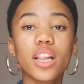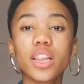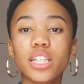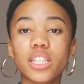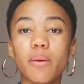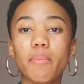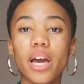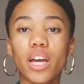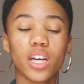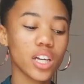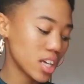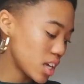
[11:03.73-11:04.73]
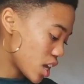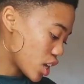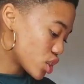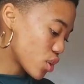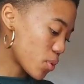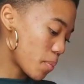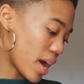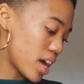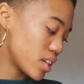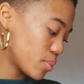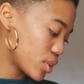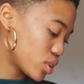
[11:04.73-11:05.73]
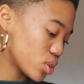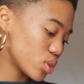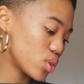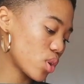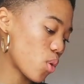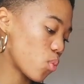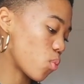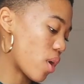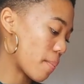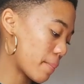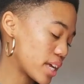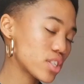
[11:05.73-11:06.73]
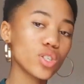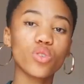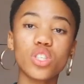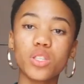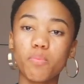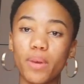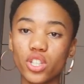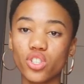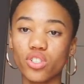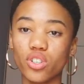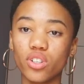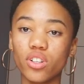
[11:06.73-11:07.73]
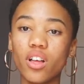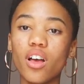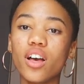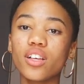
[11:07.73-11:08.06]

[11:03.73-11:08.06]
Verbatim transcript: let's get back. So for power number two, what makes you special?